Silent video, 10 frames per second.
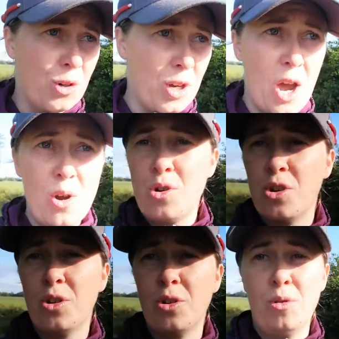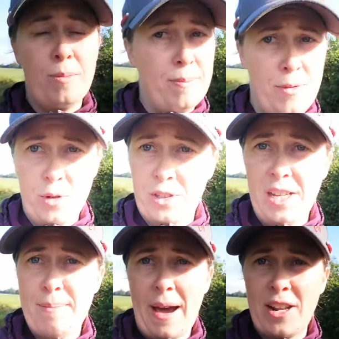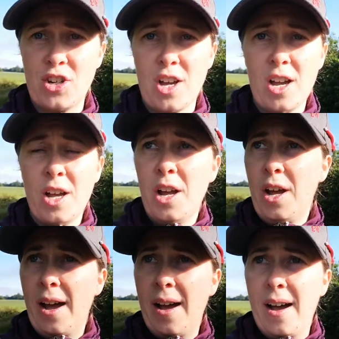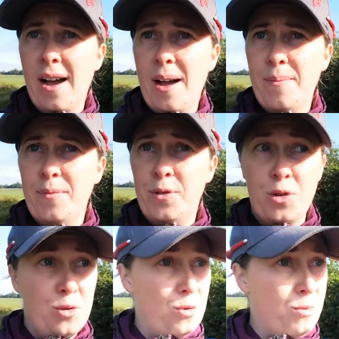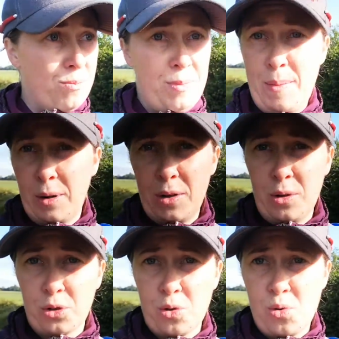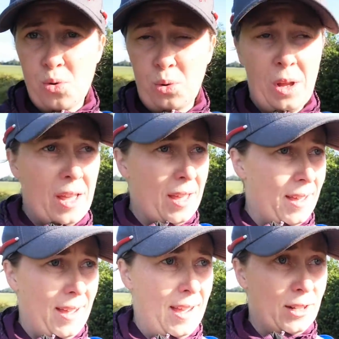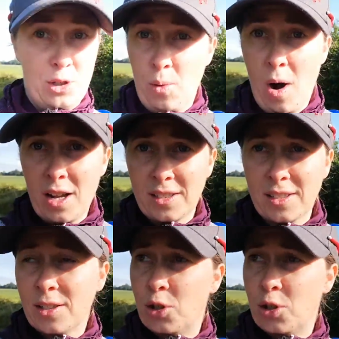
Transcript: coach, to your team manager, to people at your school, to us,